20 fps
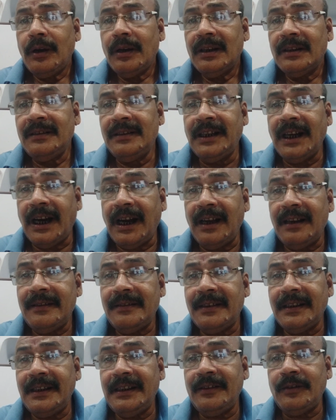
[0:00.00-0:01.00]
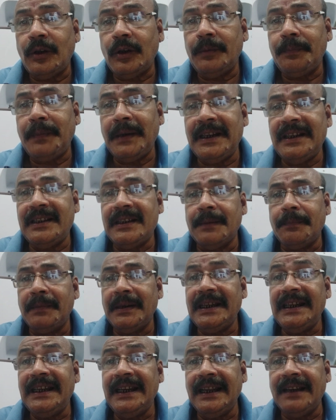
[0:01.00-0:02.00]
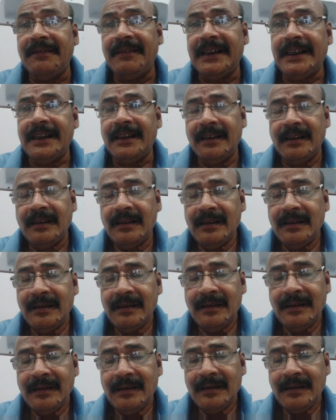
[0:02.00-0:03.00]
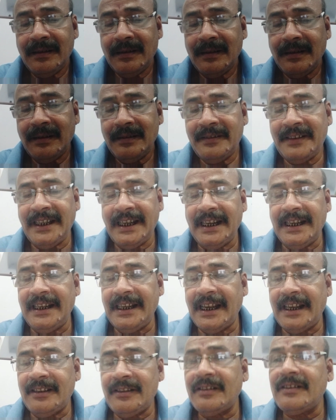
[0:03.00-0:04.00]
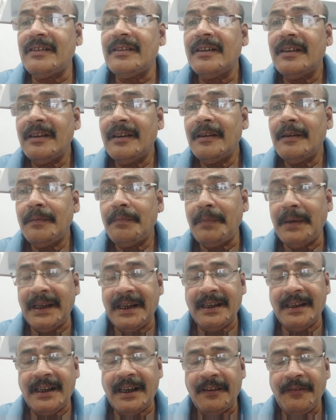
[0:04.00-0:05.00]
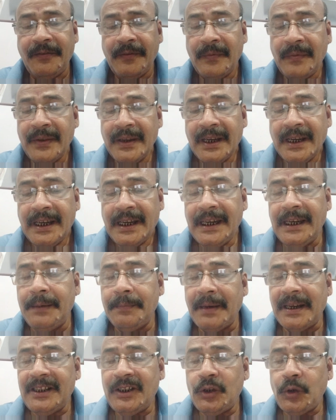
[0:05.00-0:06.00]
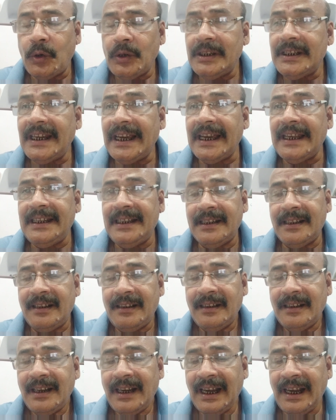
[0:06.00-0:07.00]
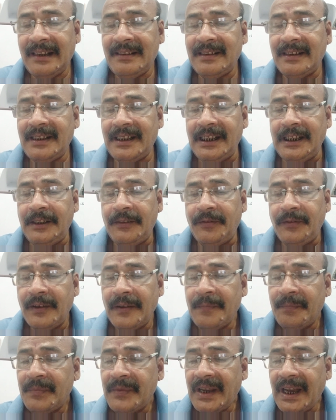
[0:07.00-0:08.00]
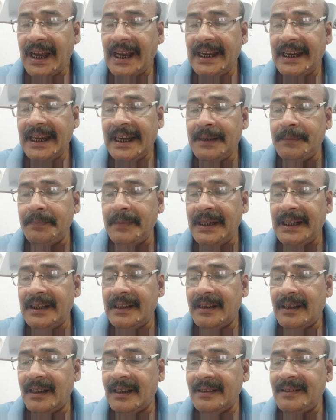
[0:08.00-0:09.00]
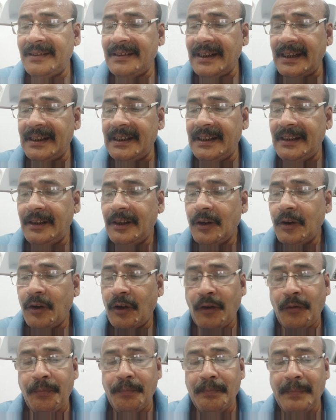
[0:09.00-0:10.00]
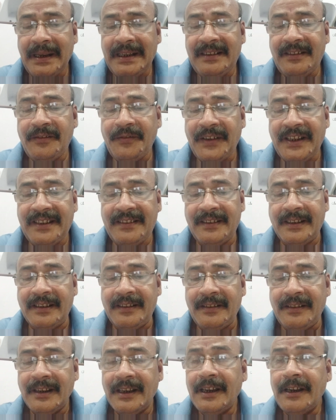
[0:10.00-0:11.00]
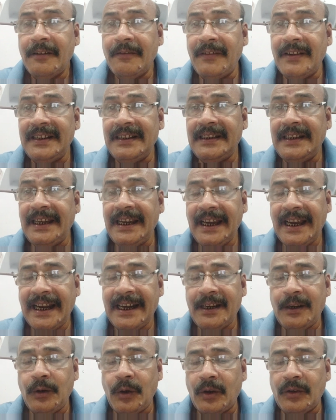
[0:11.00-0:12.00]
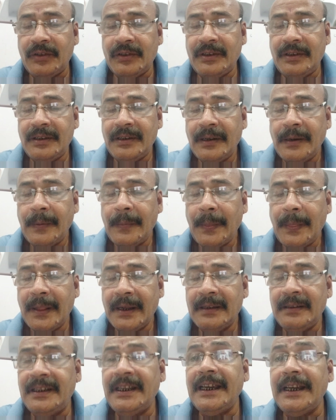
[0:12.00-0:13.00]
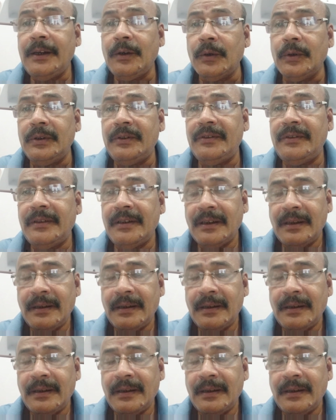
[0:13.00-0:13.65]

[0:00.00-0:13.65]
The answer is on page number 11, second last paragraph. In my short career as a thief, I had made a study of men's faces when they had lost their goods.